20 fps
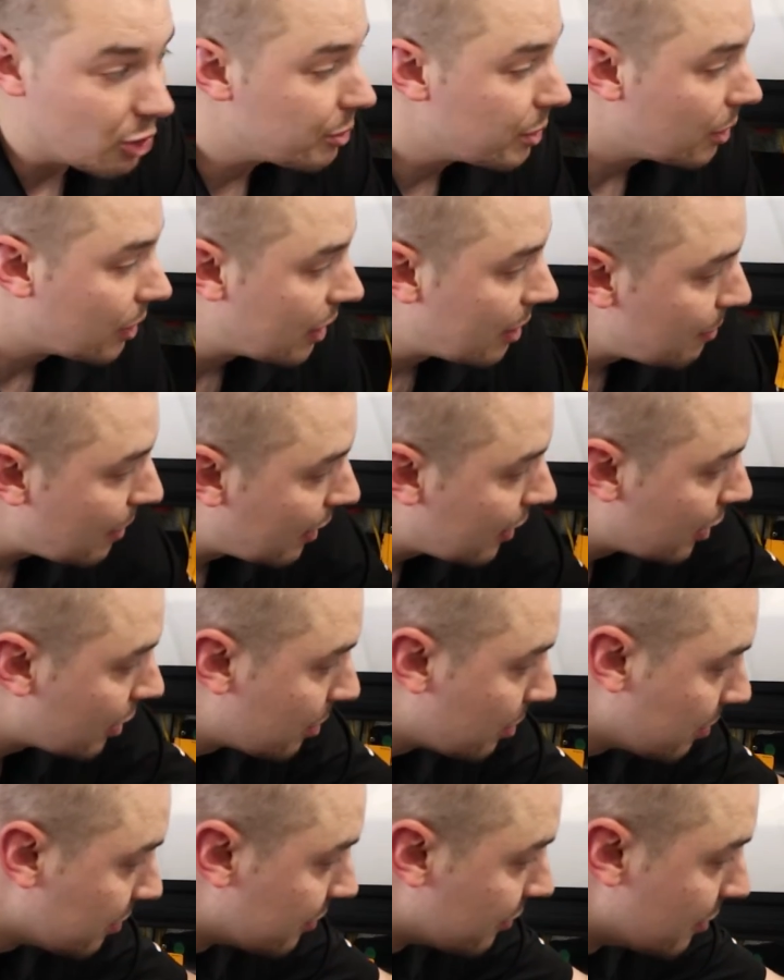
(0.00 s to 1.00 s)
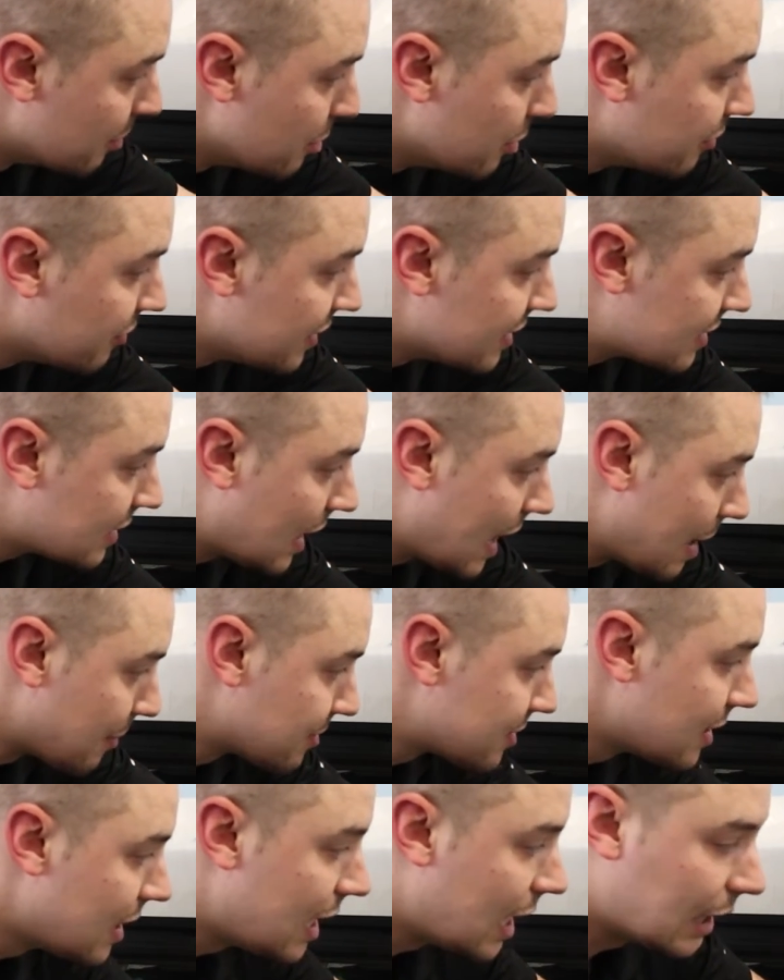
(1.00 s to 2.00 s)
We will come out here, we'll remove these
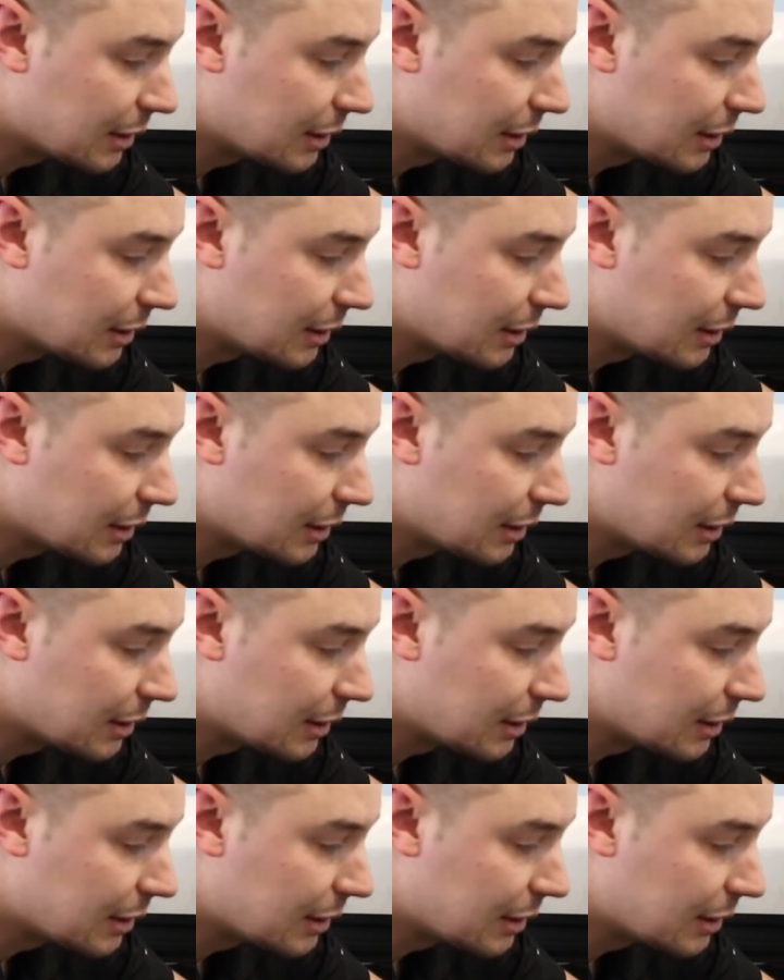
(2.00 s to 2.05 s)
clamps,